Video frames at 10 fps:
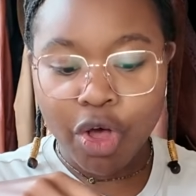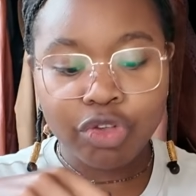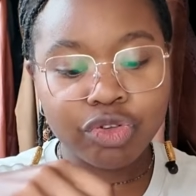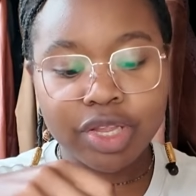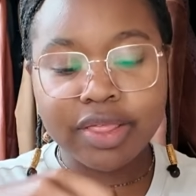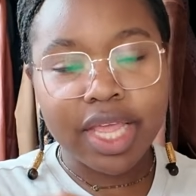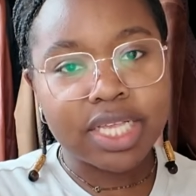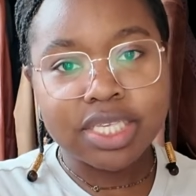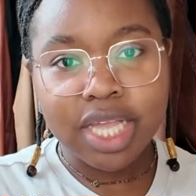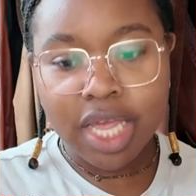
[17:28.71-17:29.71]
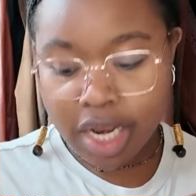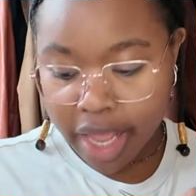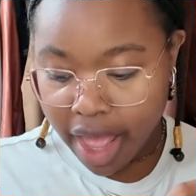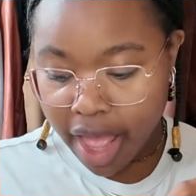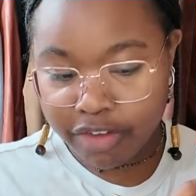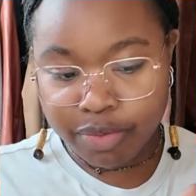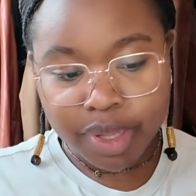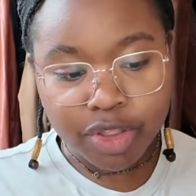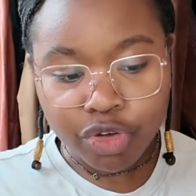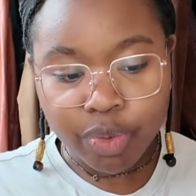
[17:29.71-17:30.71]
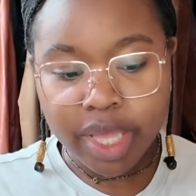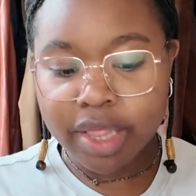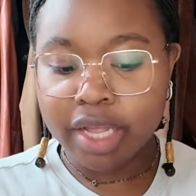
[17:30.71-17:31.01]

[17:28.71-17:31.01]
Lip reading: Also, the things that I've been doing,